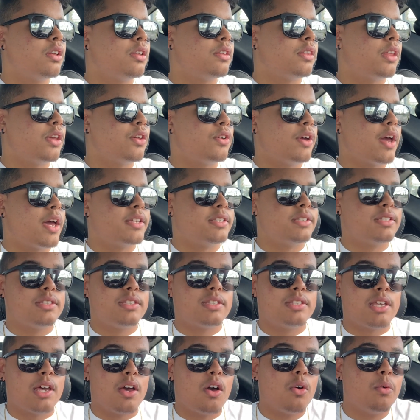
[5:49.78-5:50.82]
that you guys
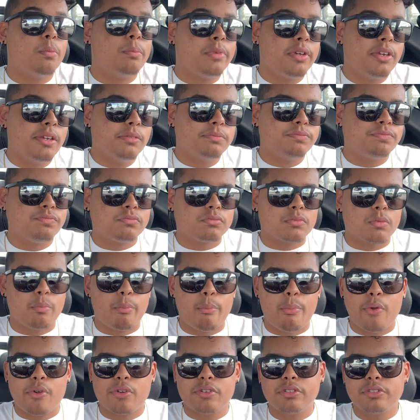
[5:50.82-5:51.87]
tell me in
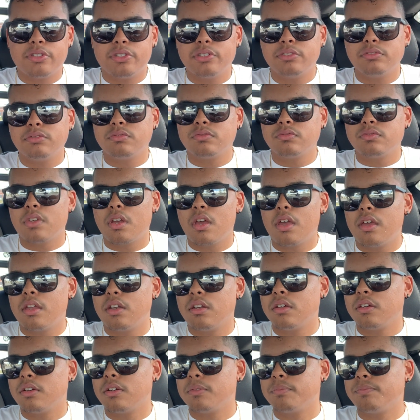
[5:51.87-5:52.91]
person, and
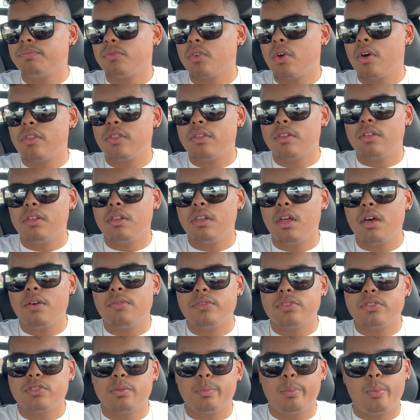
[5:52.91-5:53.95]
all the love
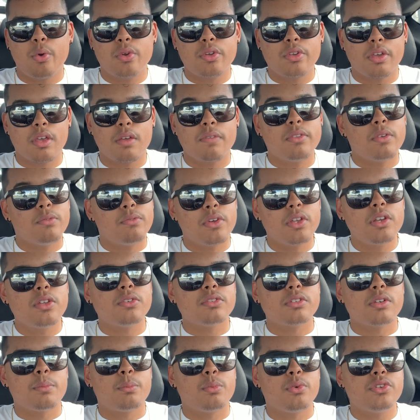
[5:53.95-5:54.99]
and support you give the
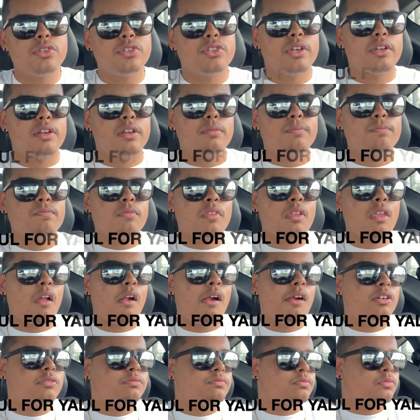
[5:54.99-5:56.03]
videos. I appreciate it.
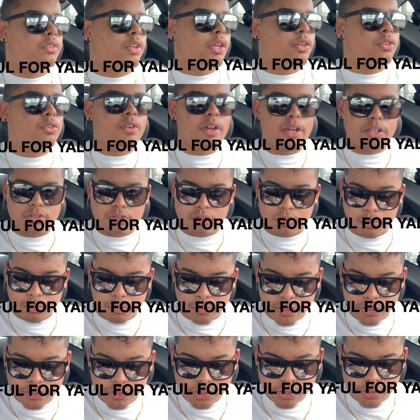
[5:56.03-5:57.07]
Thank you guys so
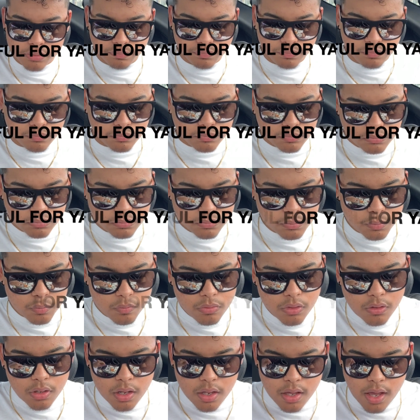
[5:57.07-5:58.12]
much.
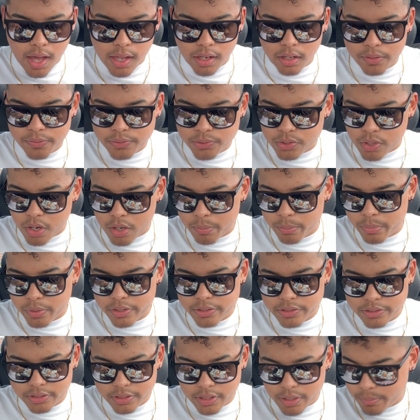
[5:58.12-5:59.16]
I love
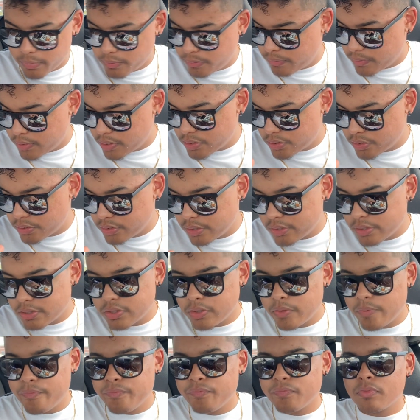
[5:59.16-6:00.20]
Starbucks. I'm gonna finish this.
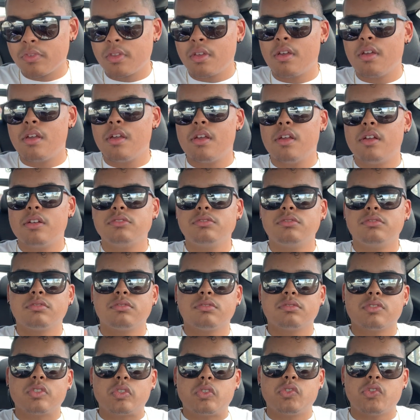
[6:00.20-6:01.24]

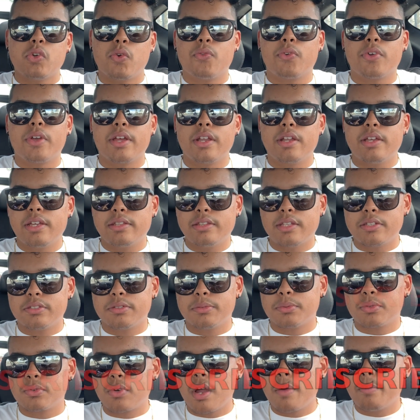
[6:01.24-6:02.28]
Don't forget to hit that
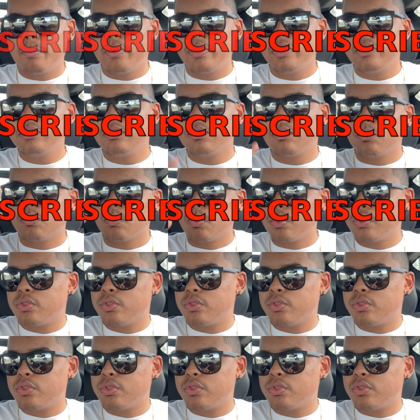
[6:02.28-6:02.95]
subscribe button. Roll